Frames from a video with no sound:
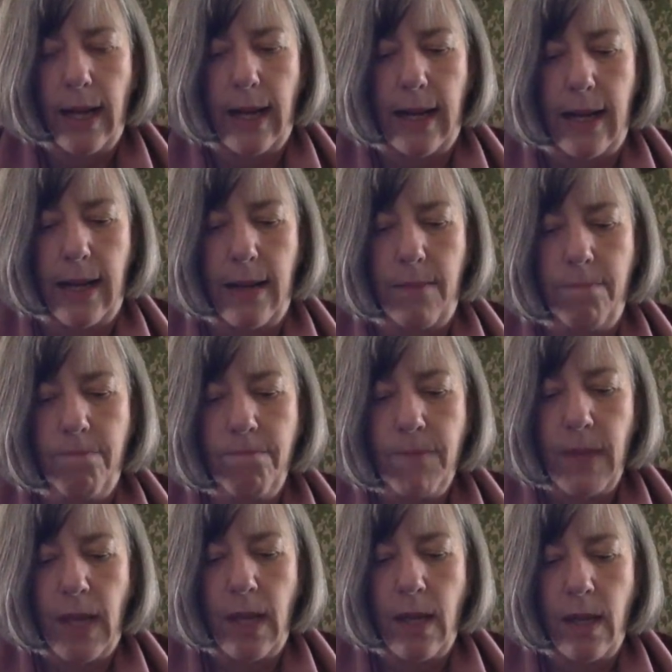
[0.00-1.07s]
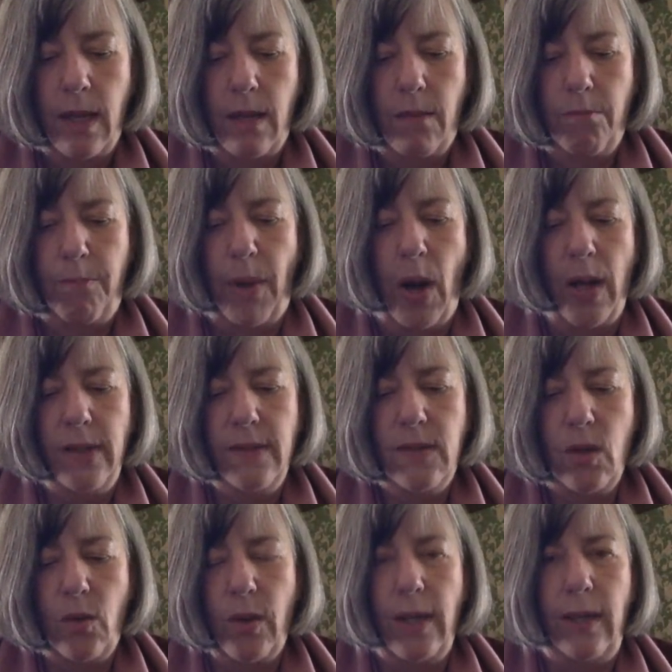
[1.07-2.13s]
Biden's
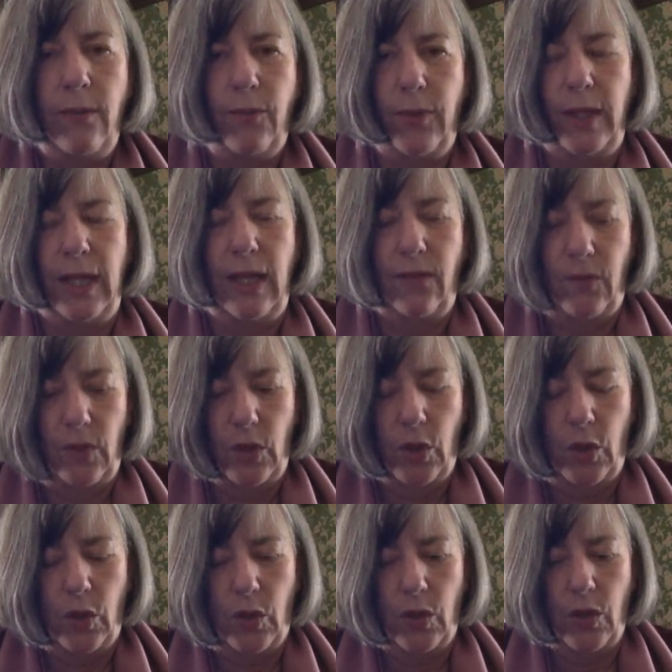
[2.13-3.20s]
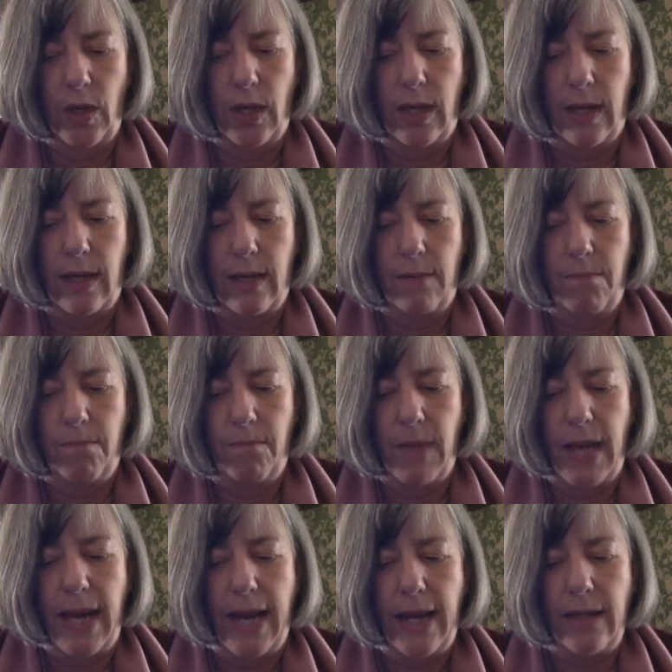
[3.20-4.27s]
already forgiven her,
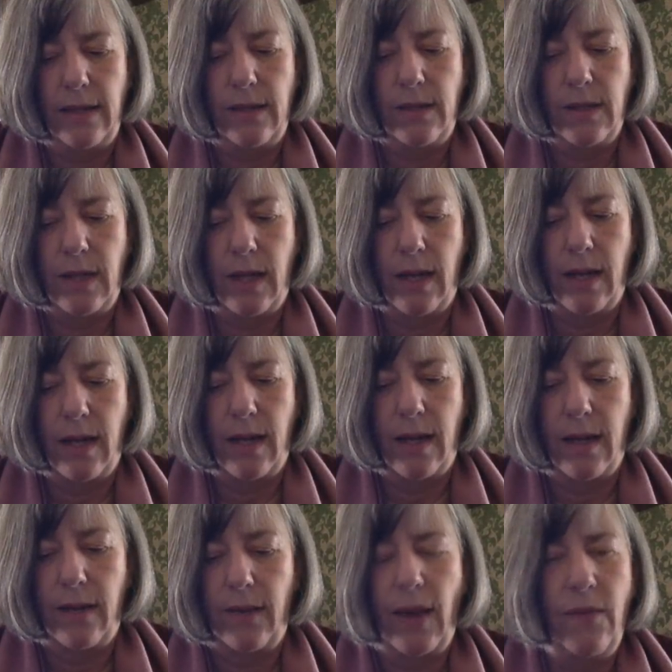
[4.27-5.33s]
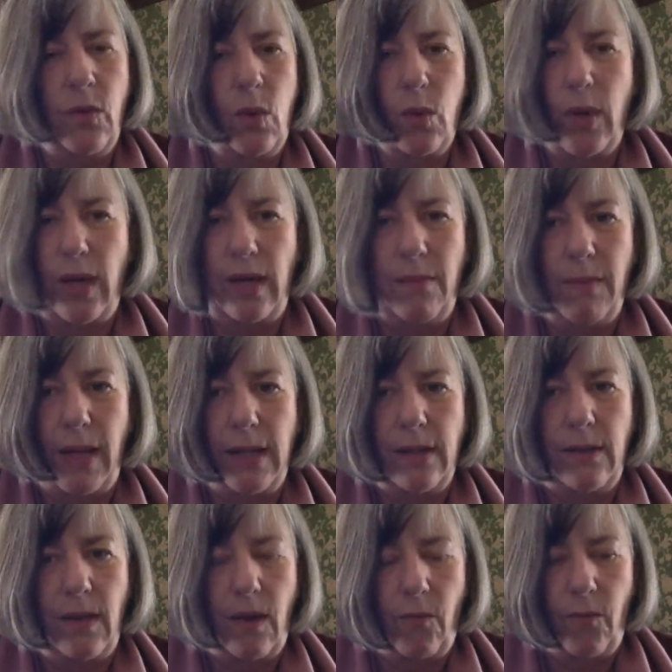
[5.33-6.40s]
and they've already
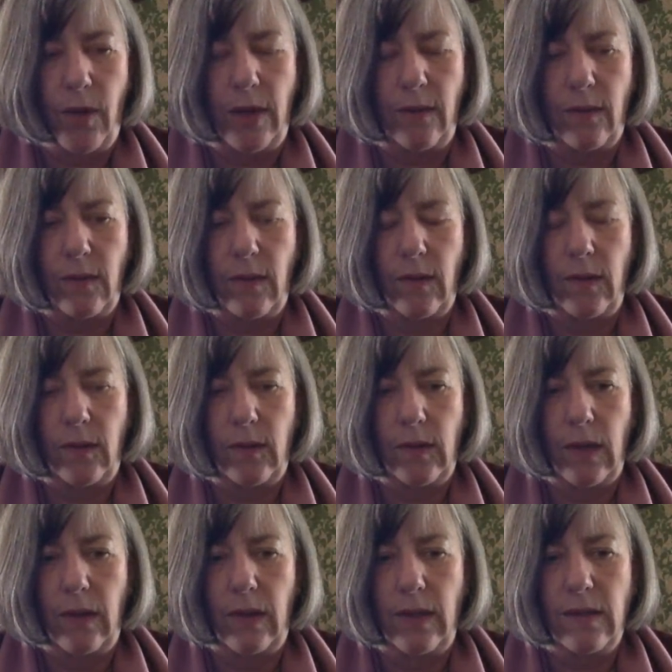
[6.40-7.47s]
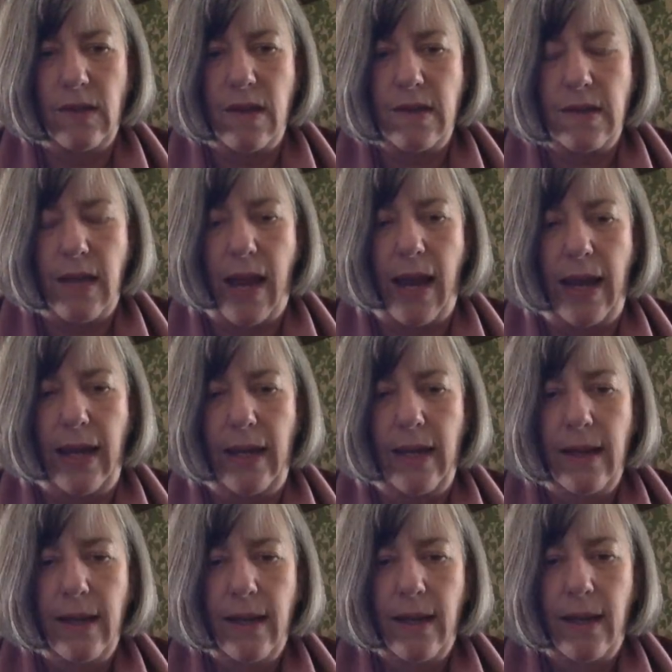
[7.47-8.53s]
mended their fences. This is a
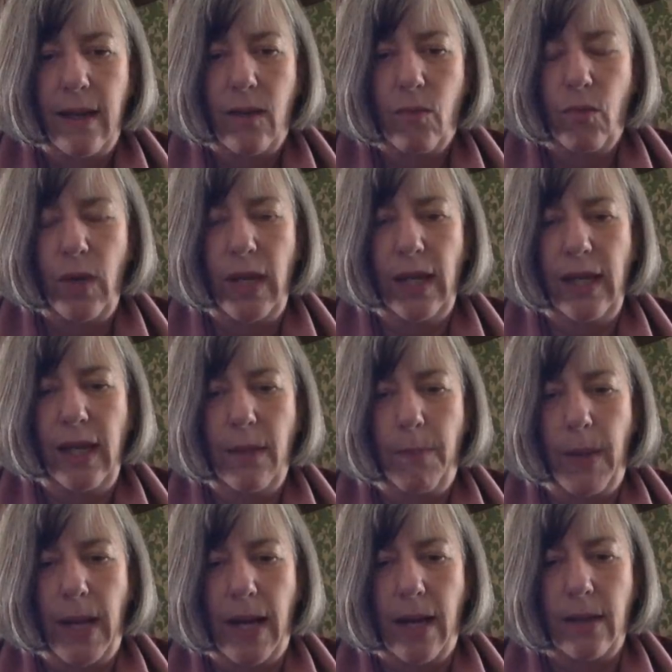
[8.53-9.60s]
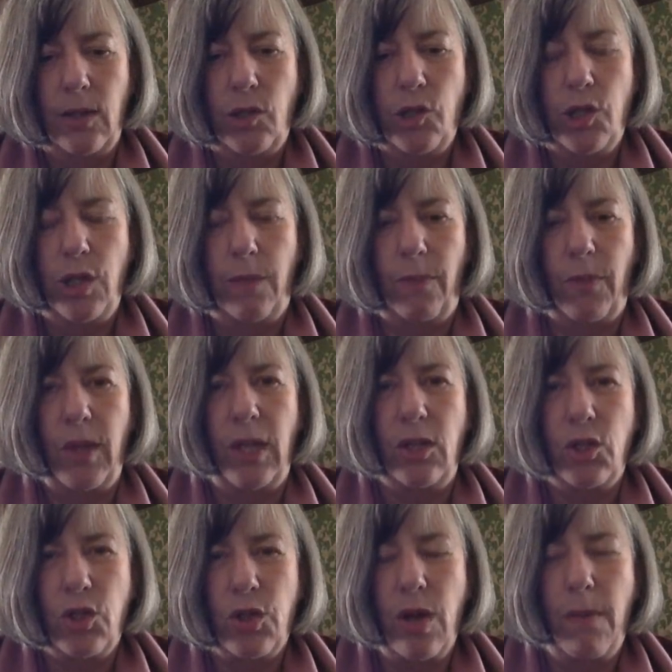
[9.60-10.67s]
really a partnership
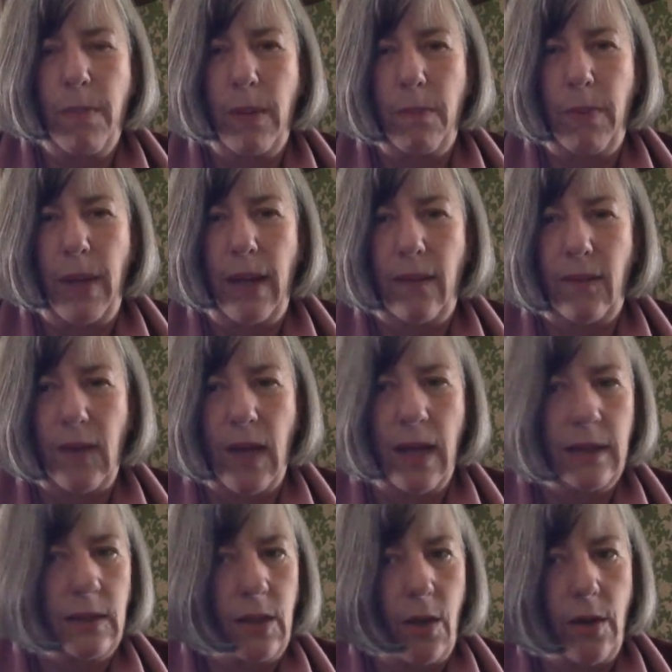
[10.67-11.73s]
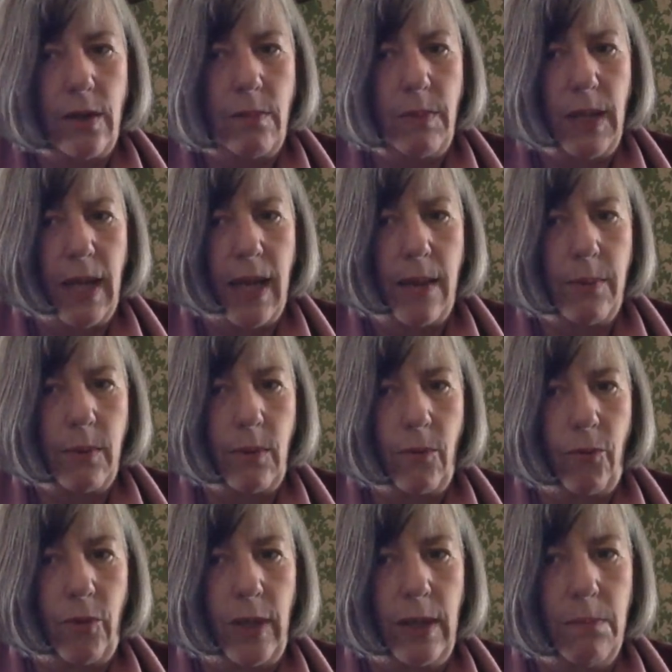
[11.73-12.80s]
that Trump and Pence aren't going to be able to
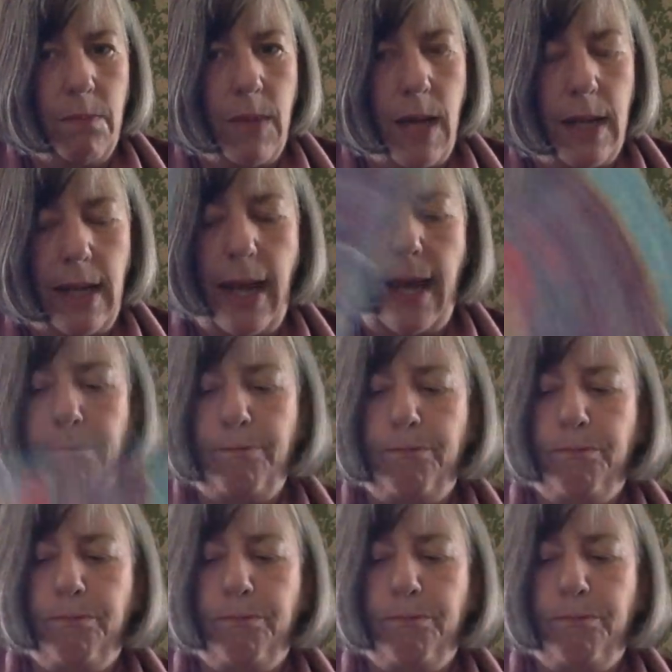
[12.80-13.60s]
fling mud at.